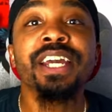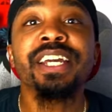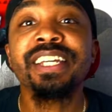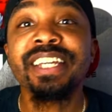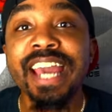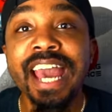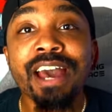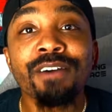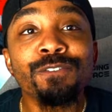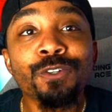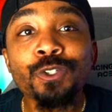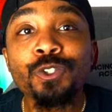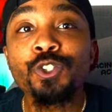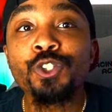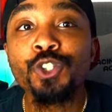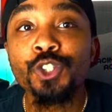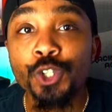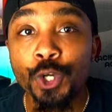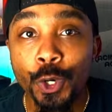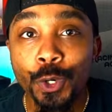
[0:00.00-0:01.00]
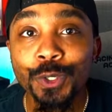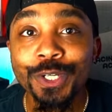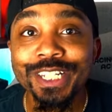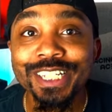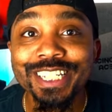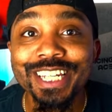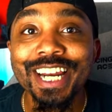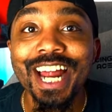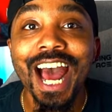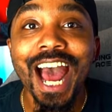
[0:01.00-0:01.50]
Cavill's journey
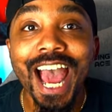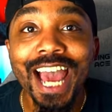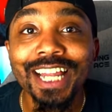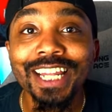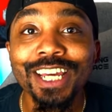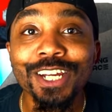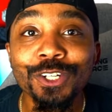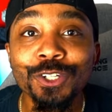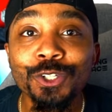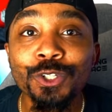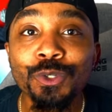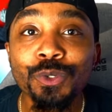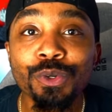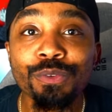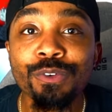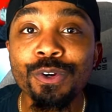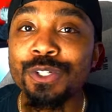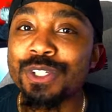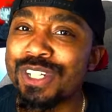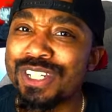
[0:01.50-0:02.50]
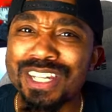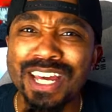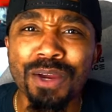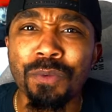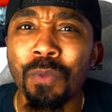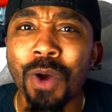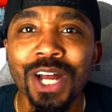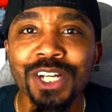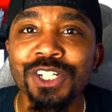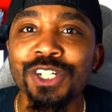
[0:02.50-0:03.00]
to the Highlander universe is like
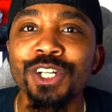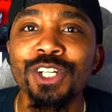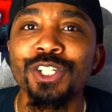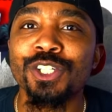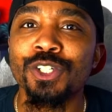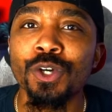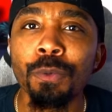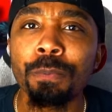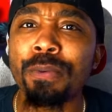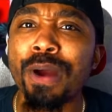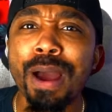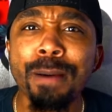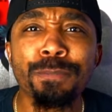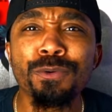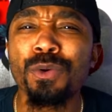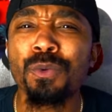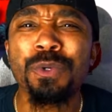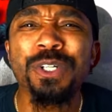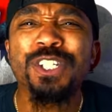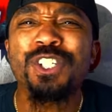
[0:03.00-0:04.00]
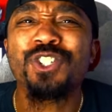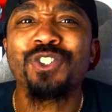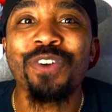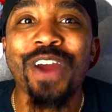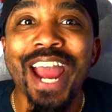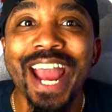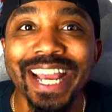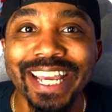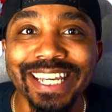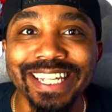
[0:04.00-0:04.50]
watching a soap opera with
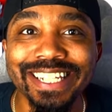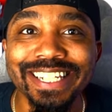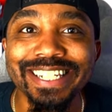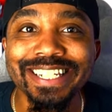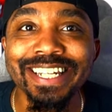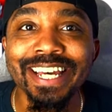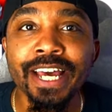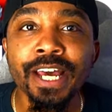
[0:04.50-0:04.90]
dragons.